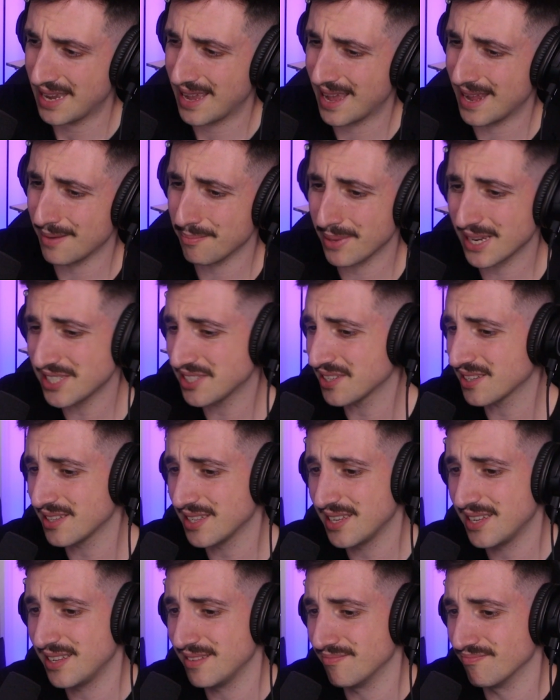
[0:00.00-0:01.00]

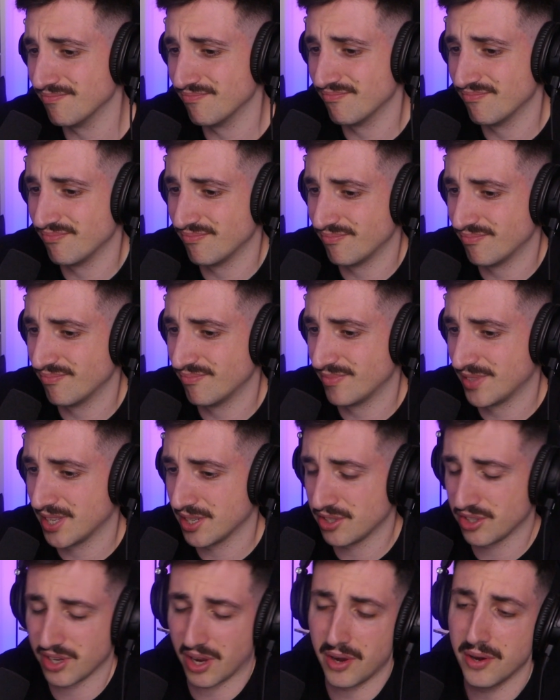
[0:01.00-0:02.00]
basically, the
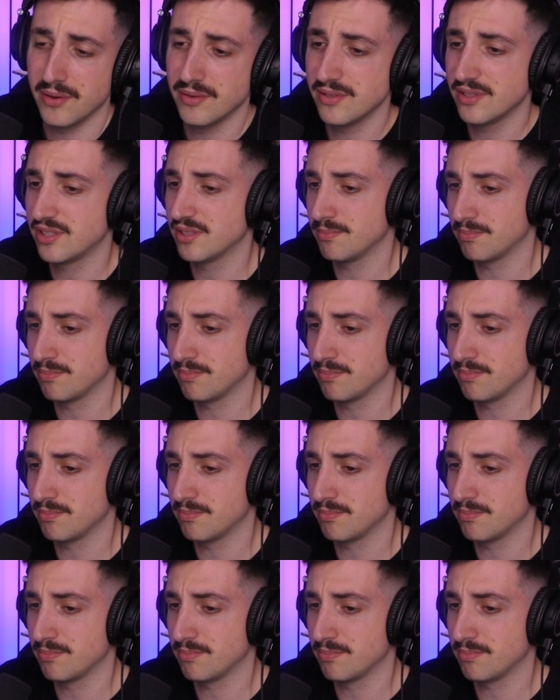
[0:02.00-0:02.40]
zones,